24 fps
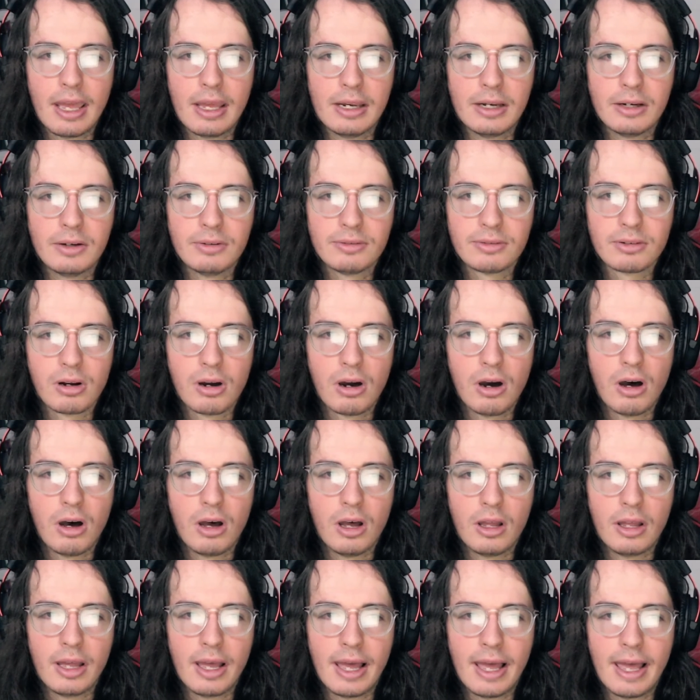And
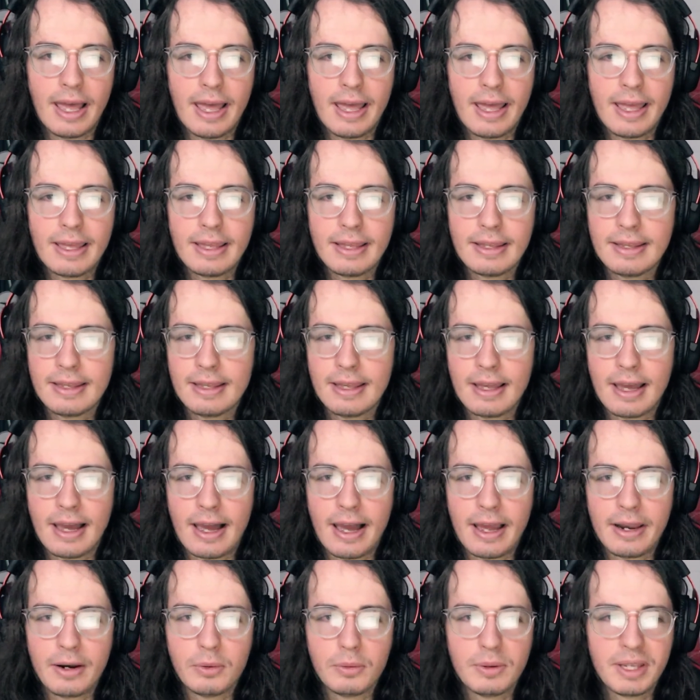overall,
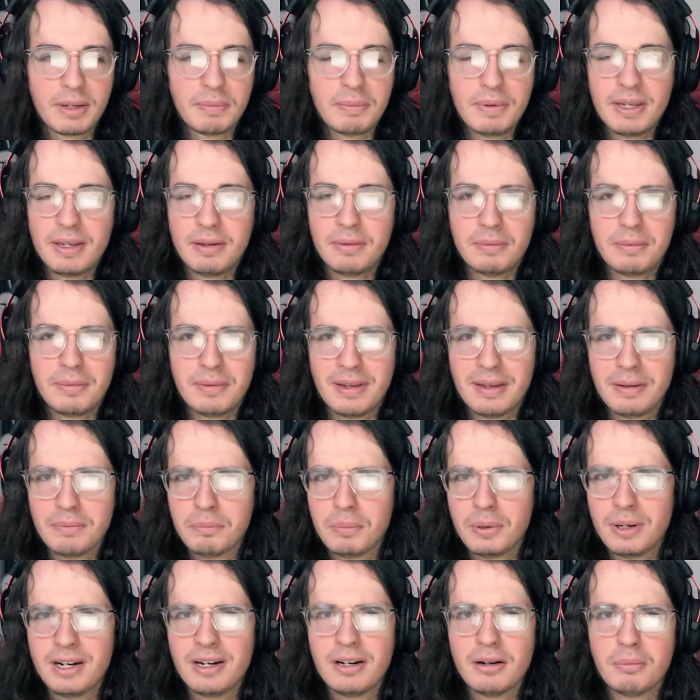I don't like being
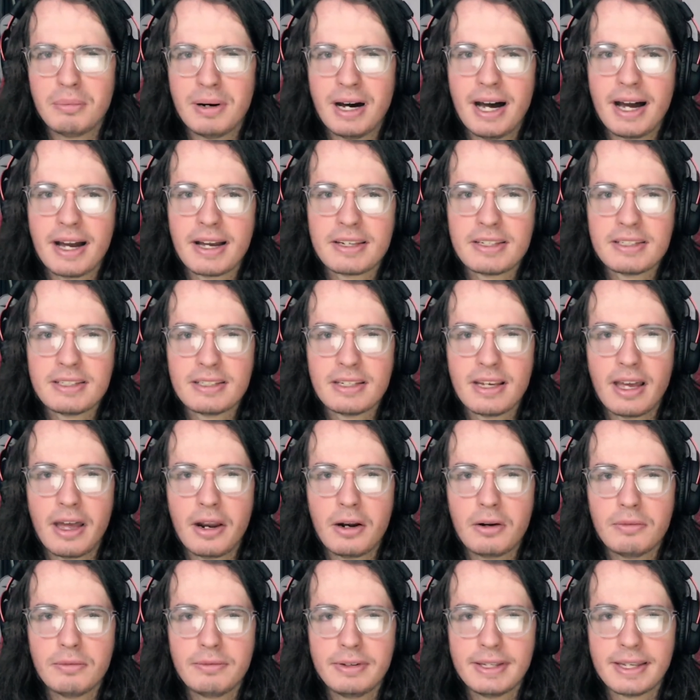put in a box. I
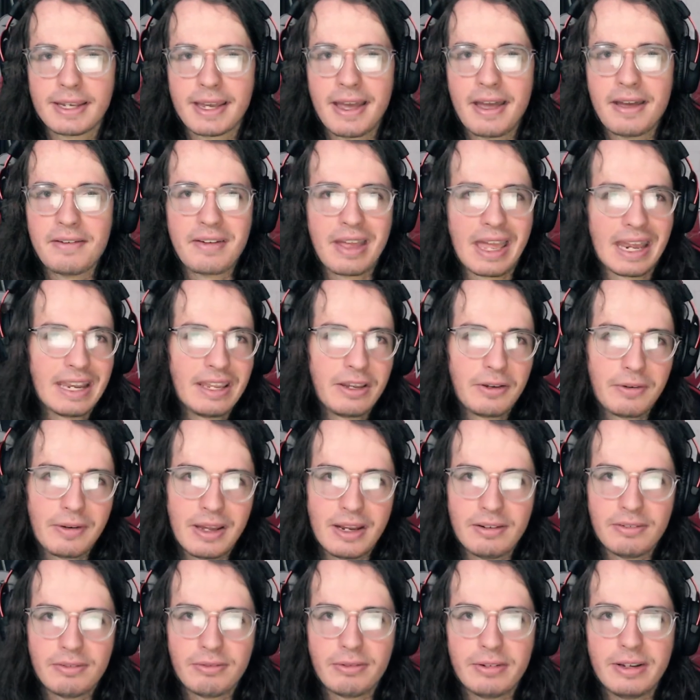don't feel like I have any
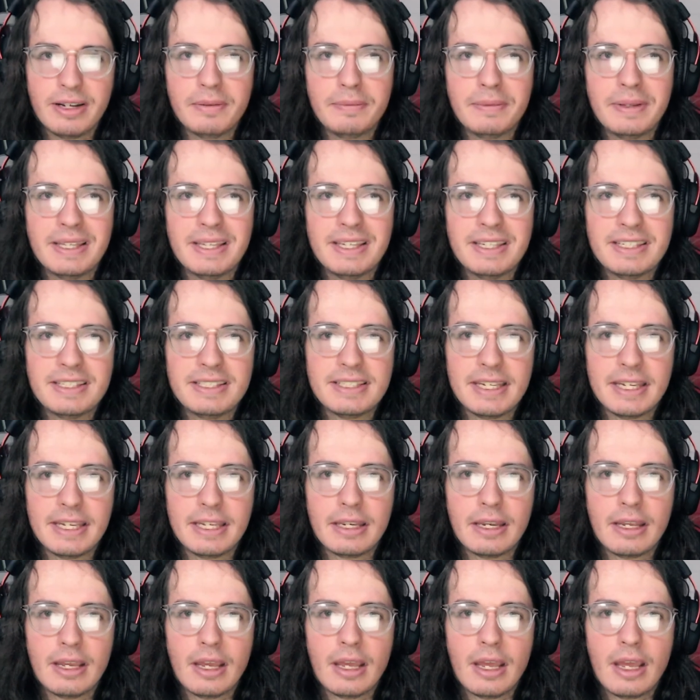creative freedom in this scene.
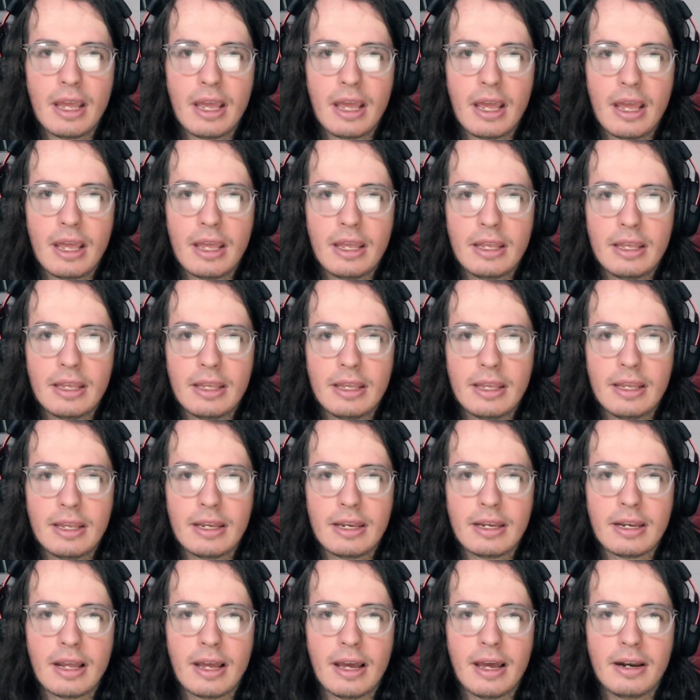
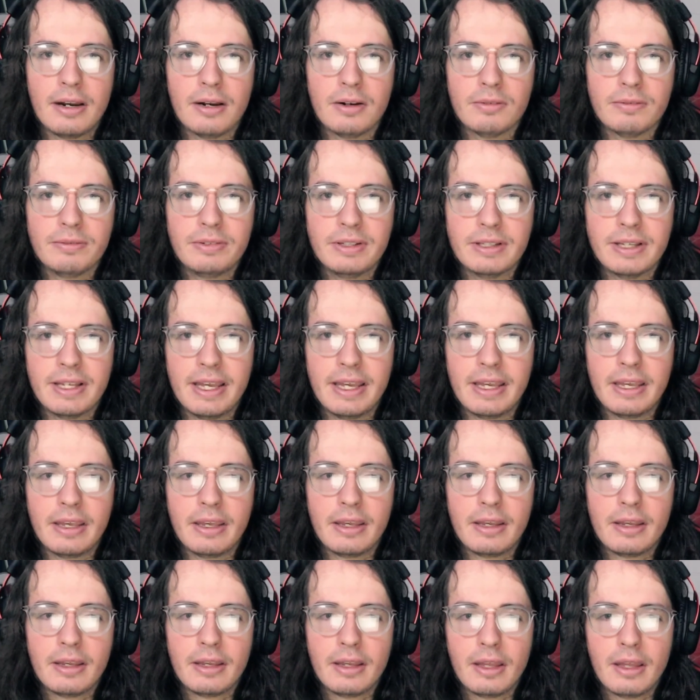I don't feel like
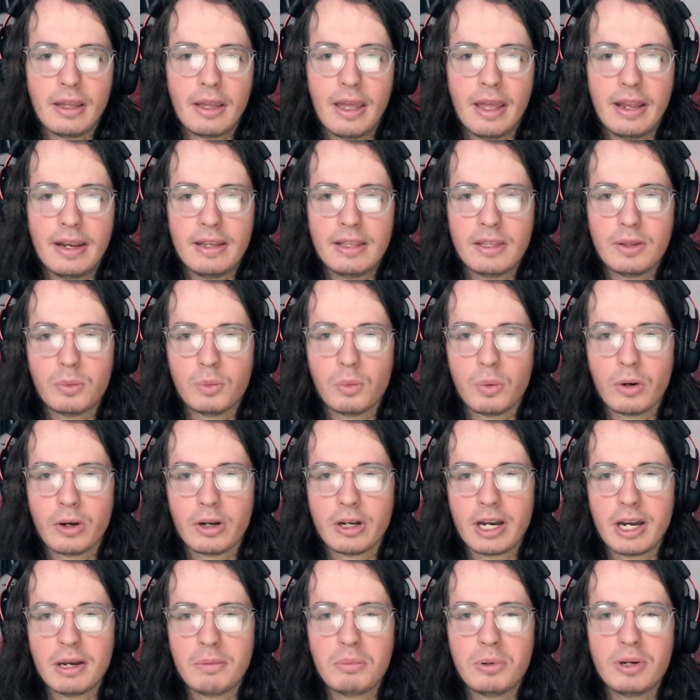any of the
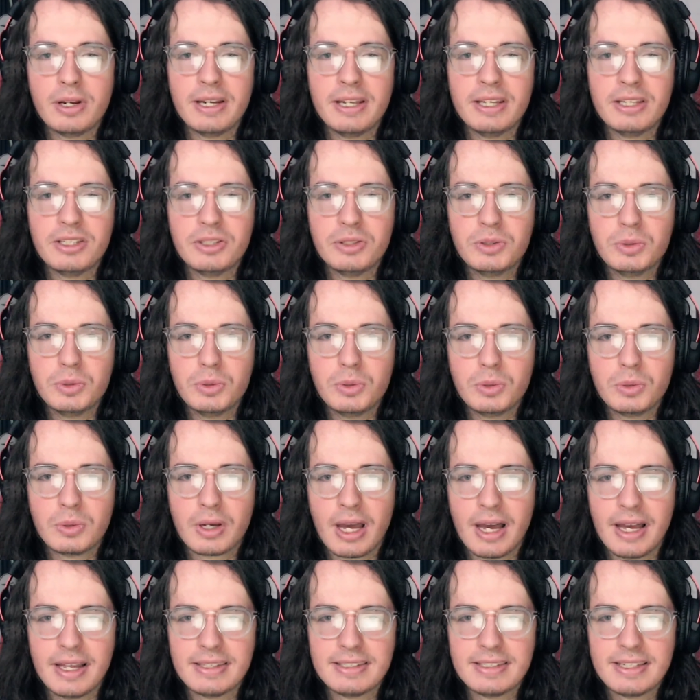work I put into
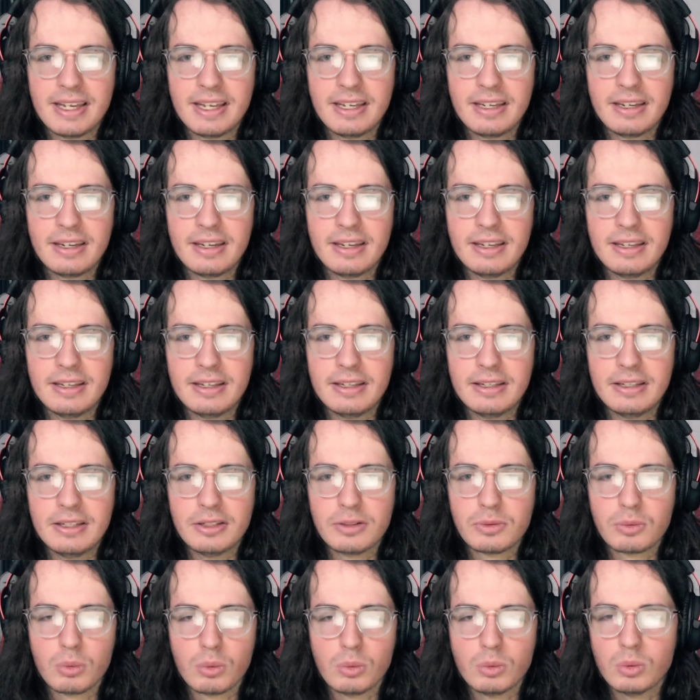content
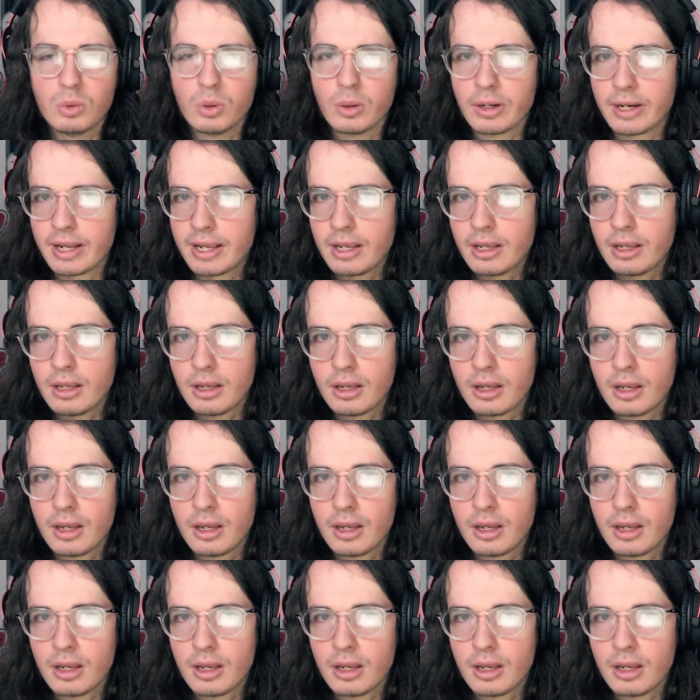is rewarding